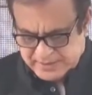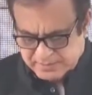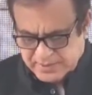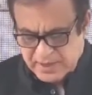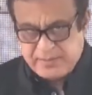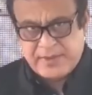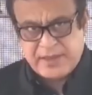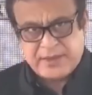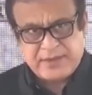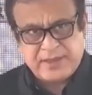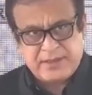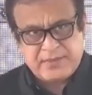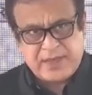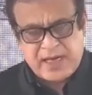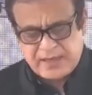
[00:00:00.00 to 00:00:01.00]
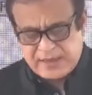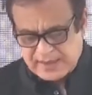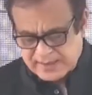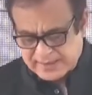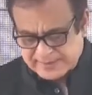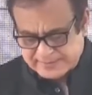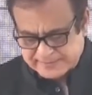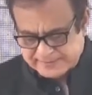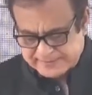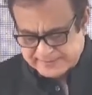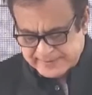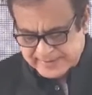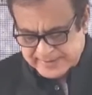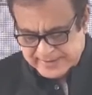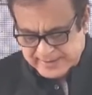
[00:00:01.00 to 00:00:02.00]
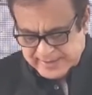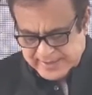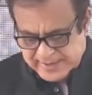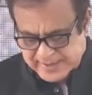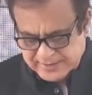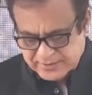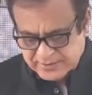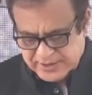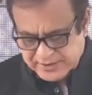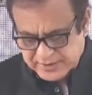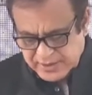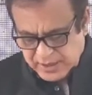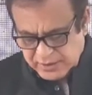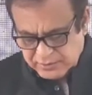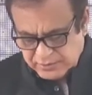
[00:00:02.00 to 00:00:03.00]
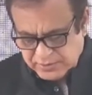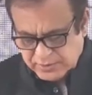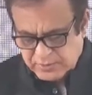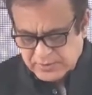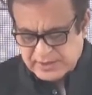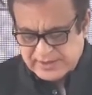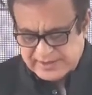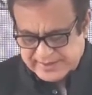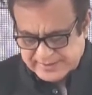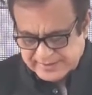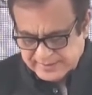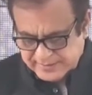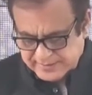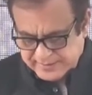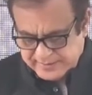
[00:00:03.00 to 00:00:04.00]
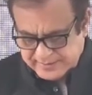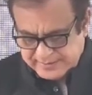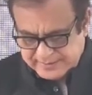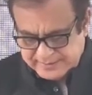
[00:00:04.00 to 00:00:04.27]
Prime Minister Imran Khan has reached out to the world leaders,